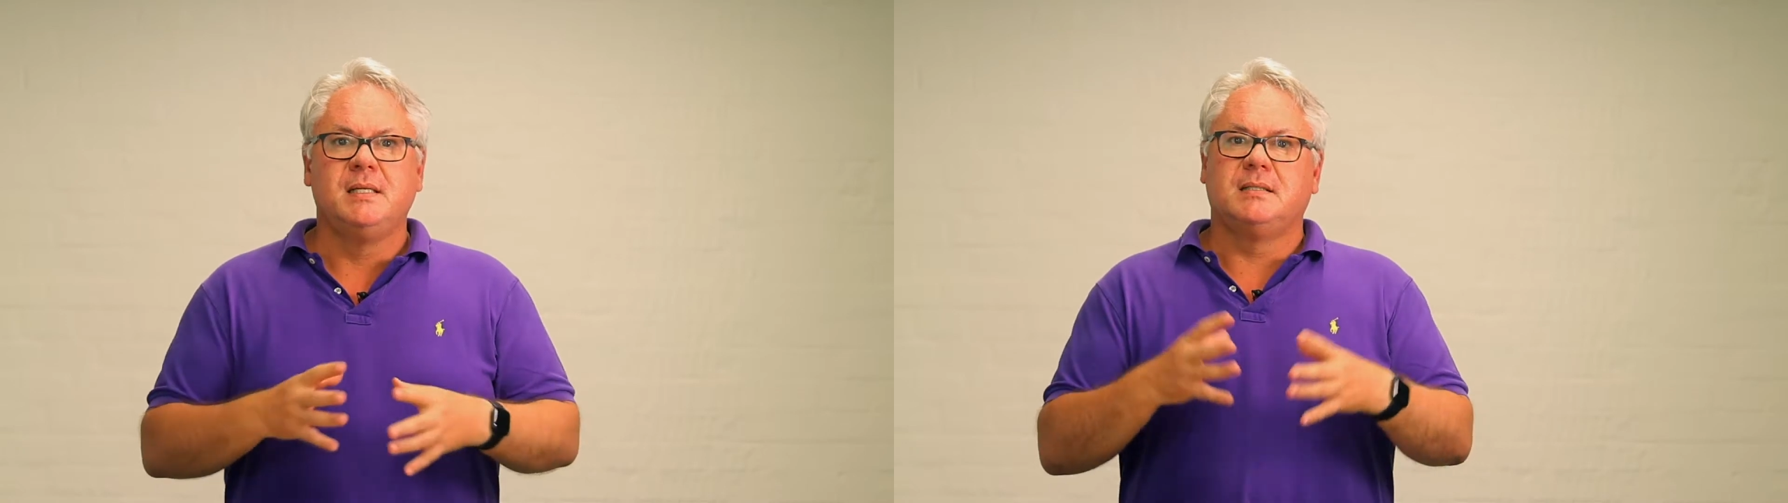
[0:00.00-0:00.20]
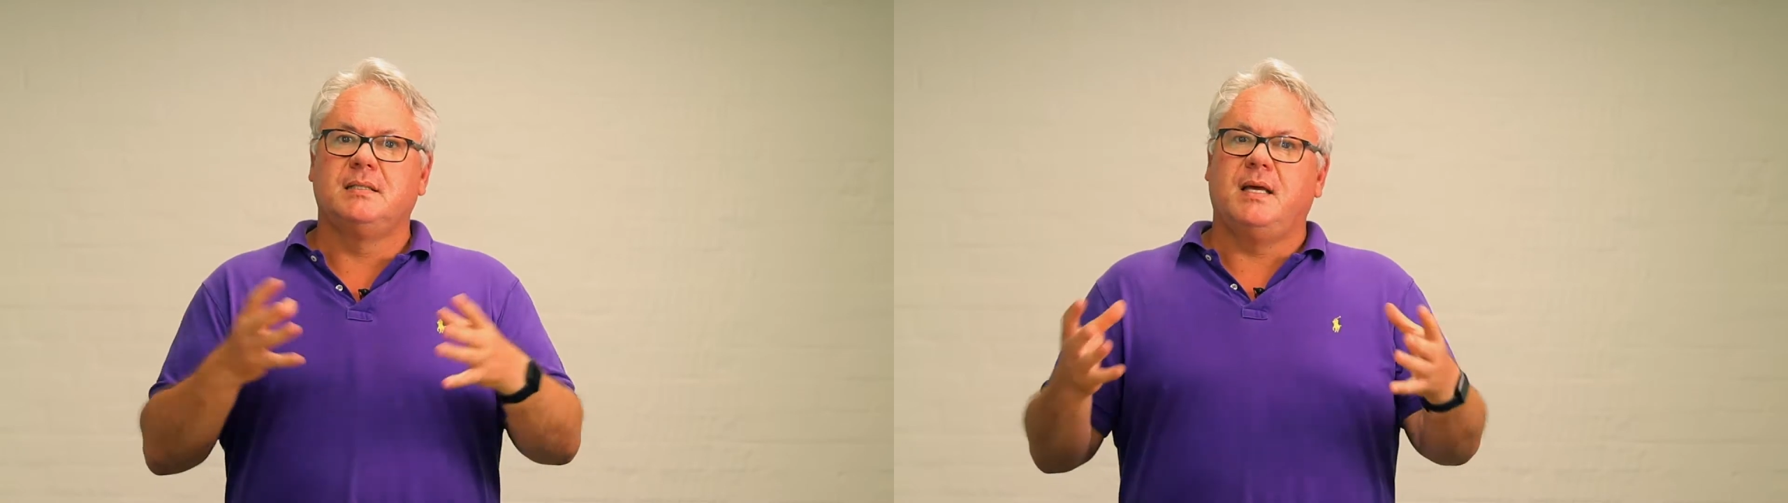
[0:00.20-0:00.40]

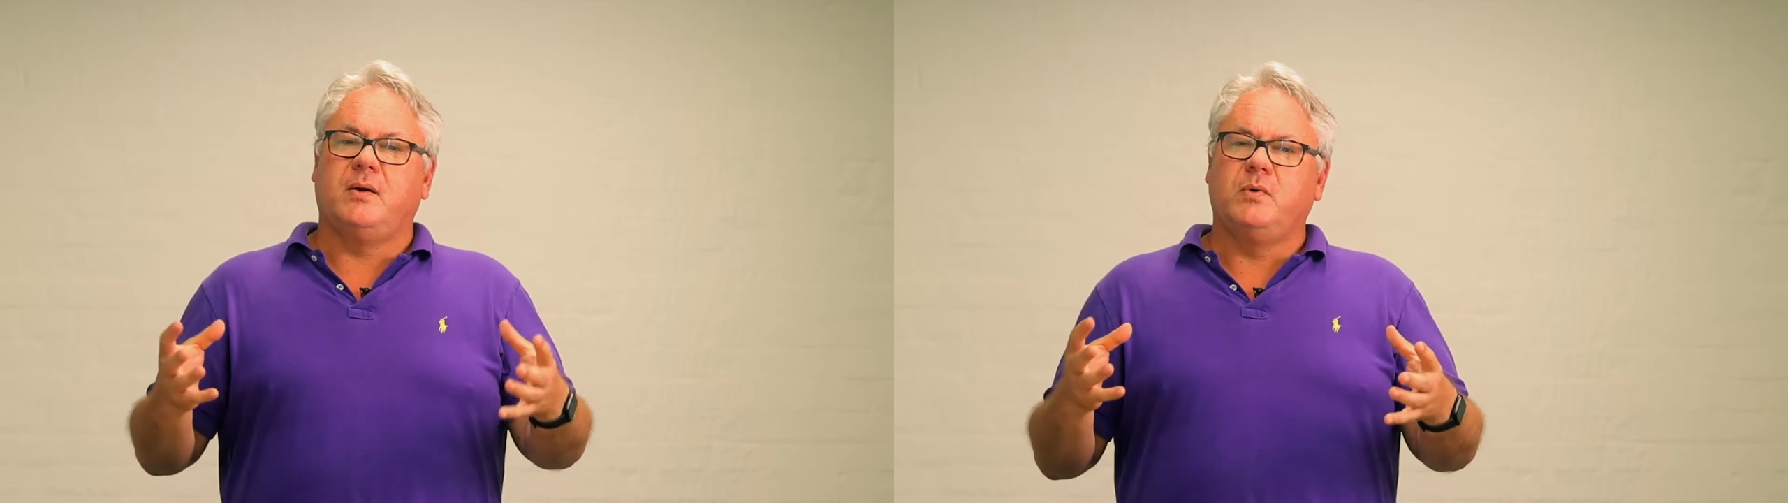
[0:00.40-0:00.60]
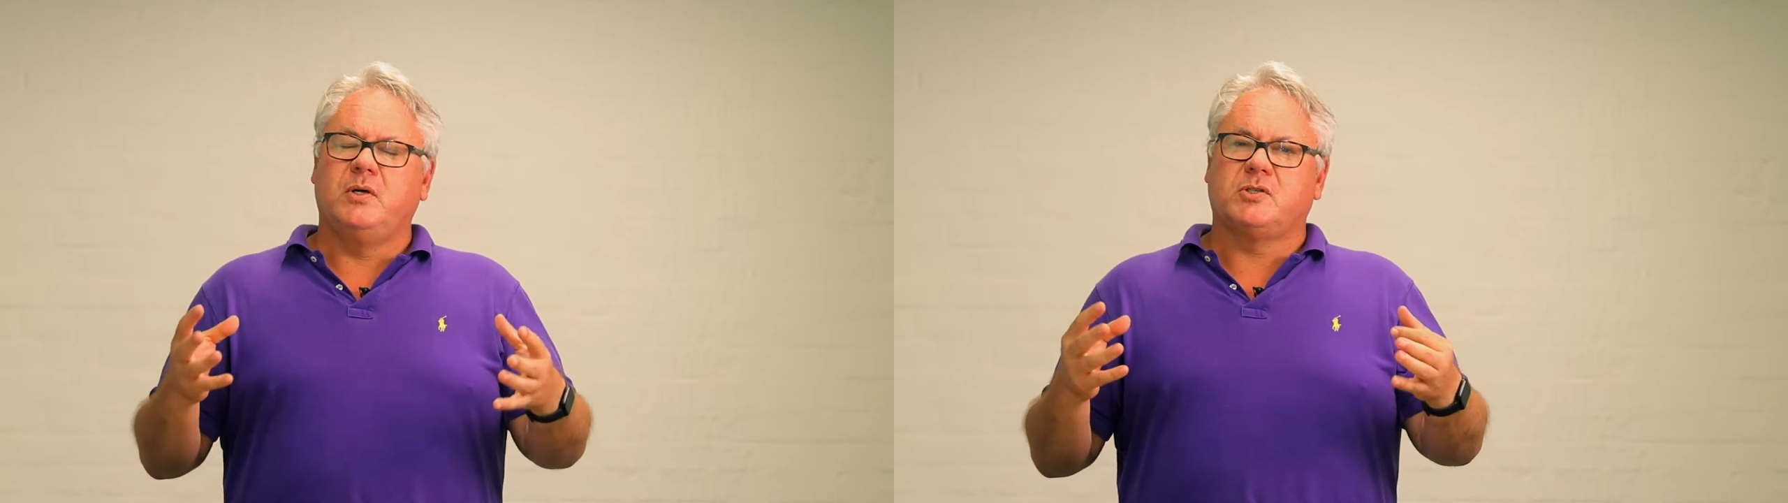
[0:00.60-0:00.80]
In
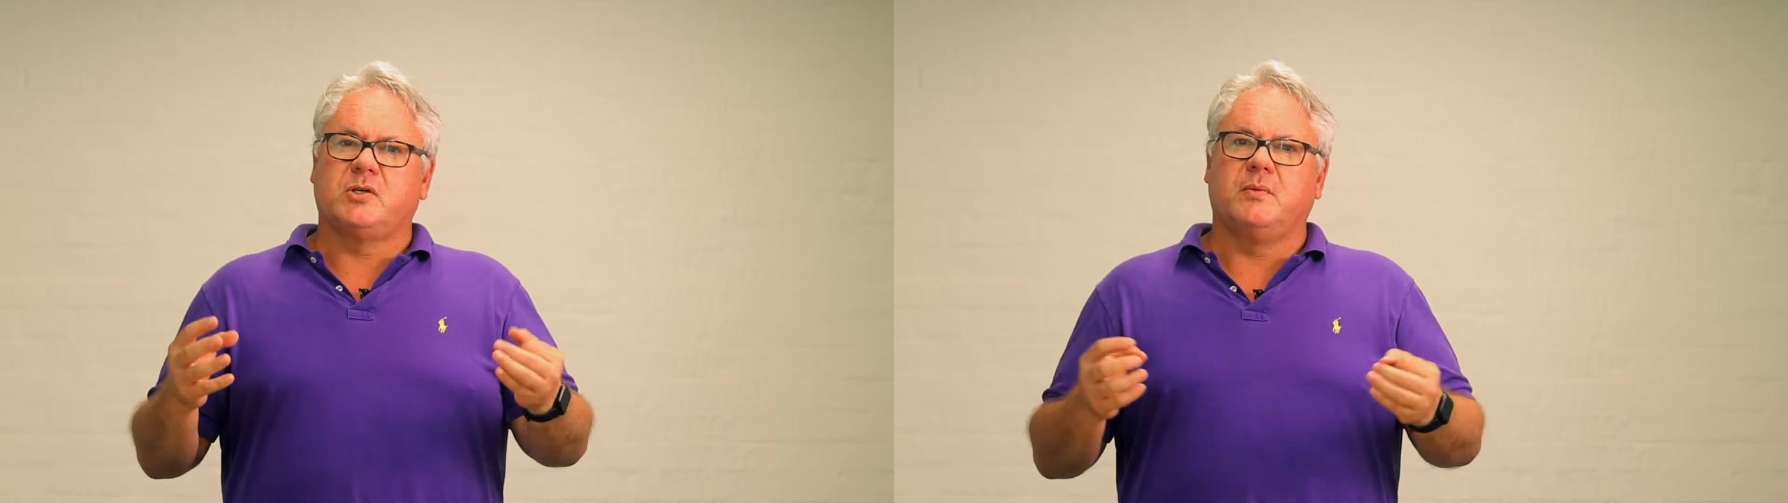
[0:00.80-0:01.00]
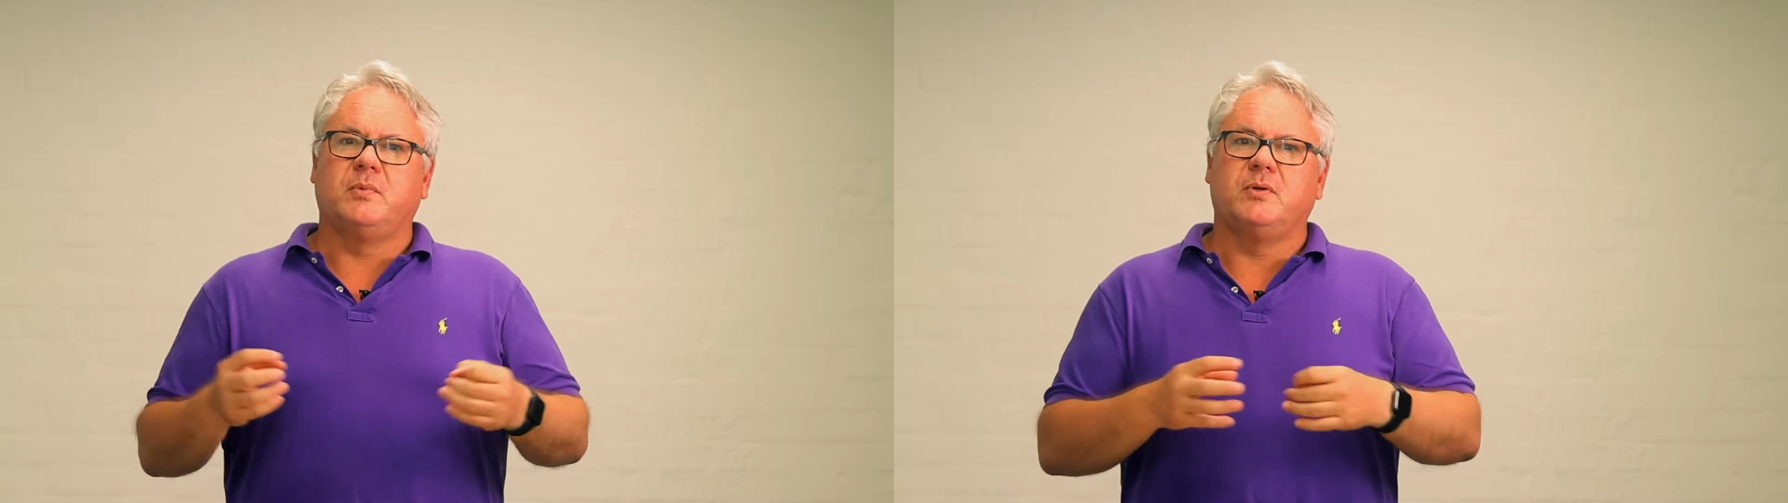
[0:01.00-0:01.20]
that
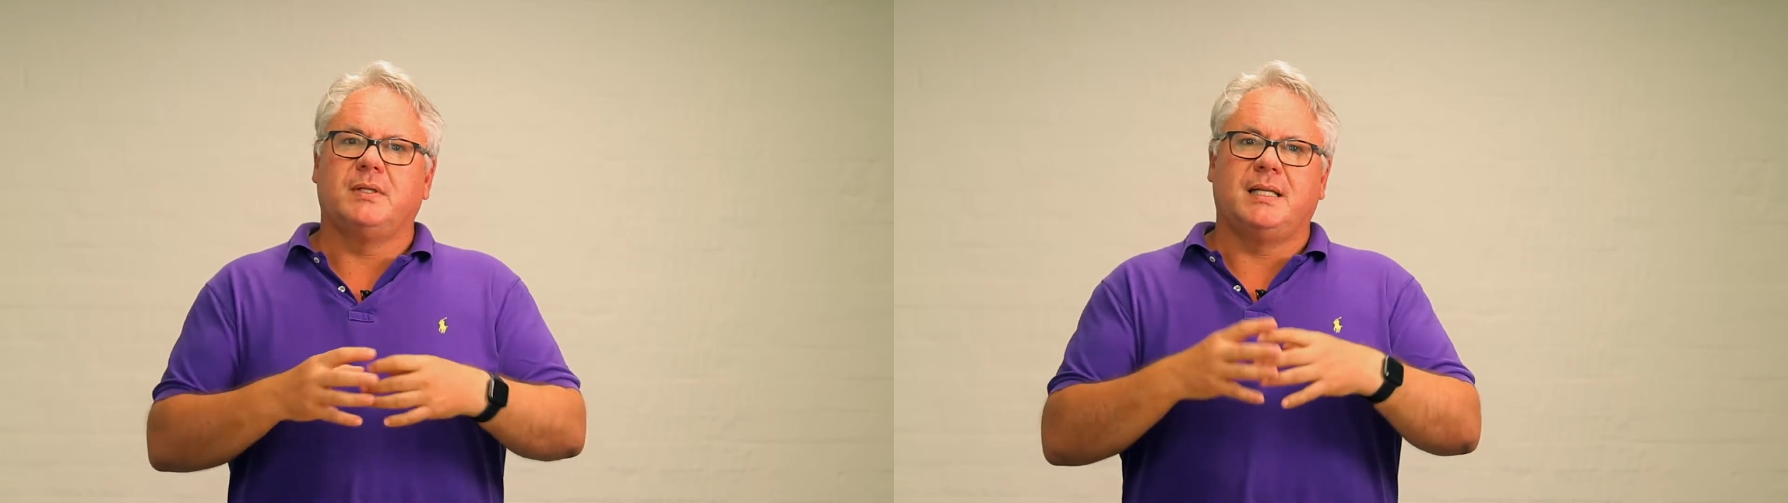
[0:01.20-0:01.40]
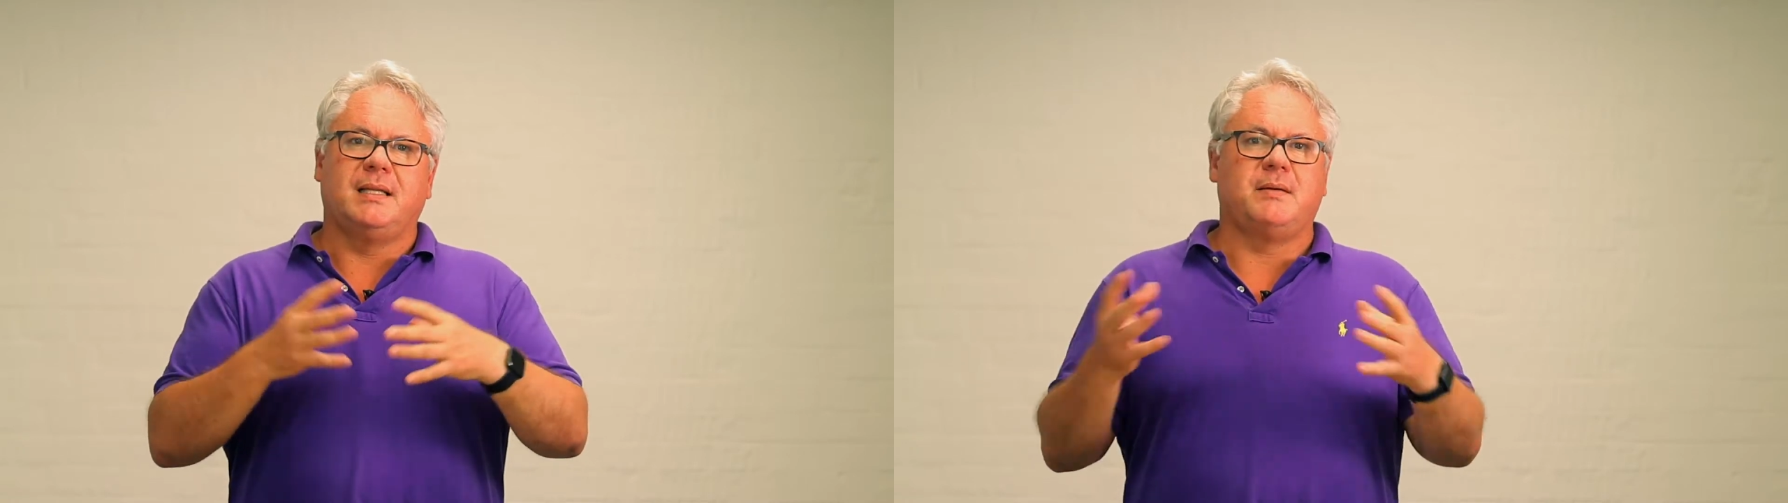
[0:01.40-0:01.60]
workshop, we
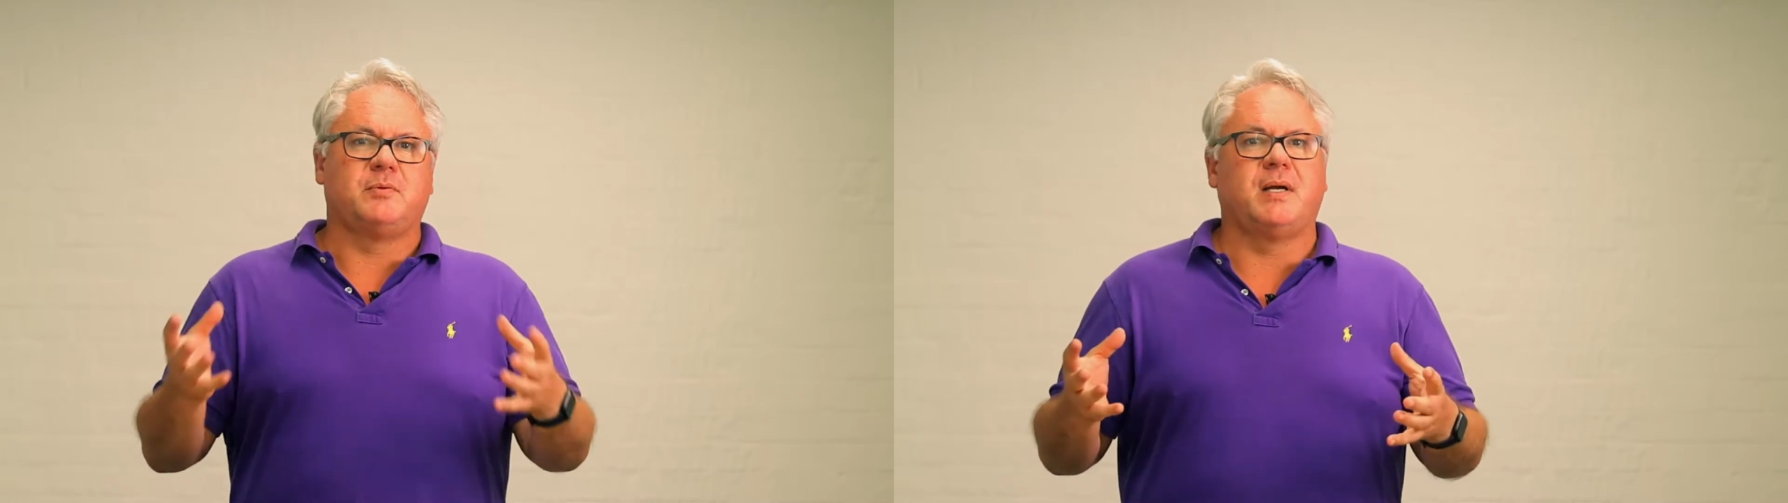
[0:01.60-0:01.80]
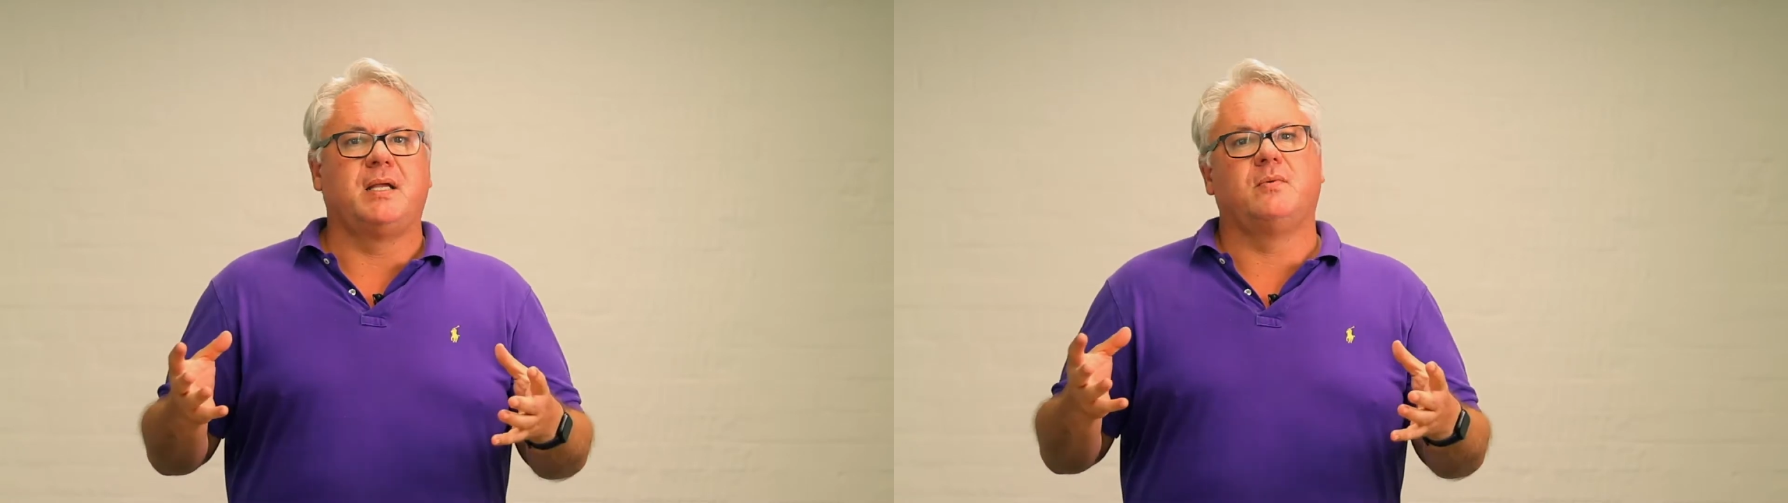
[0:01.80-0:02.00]
will
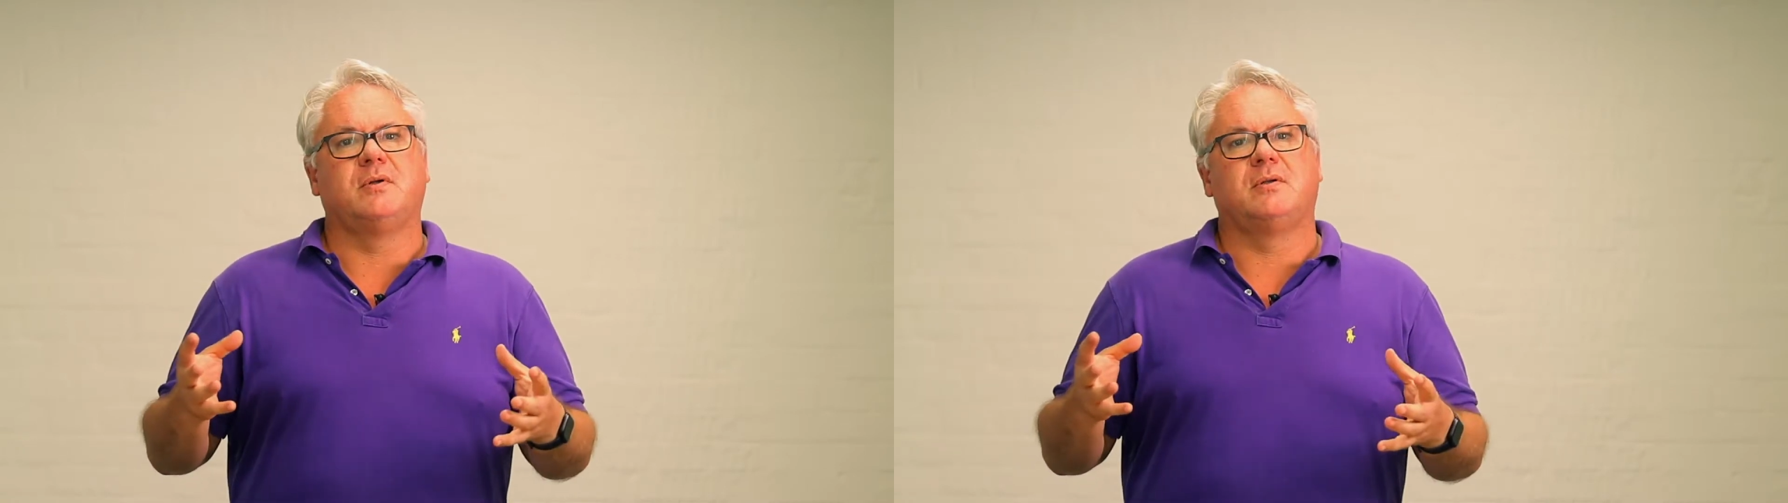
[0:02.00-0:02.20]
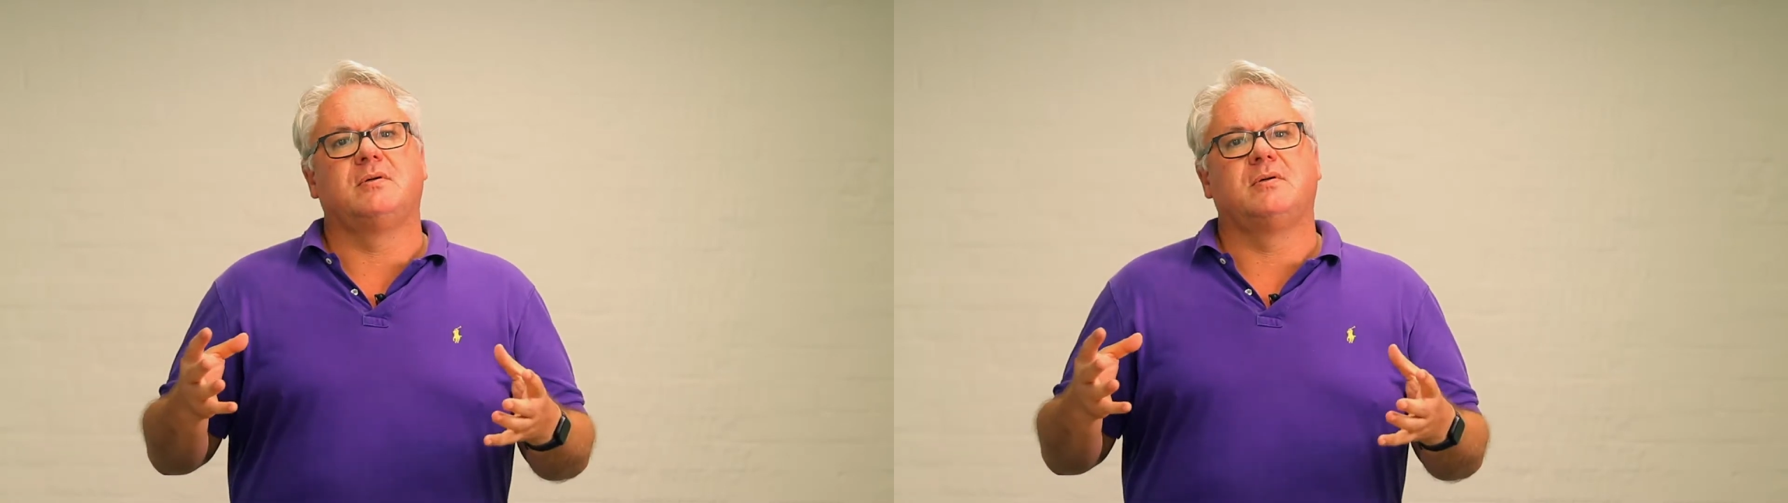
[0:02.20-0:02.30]
elaborate what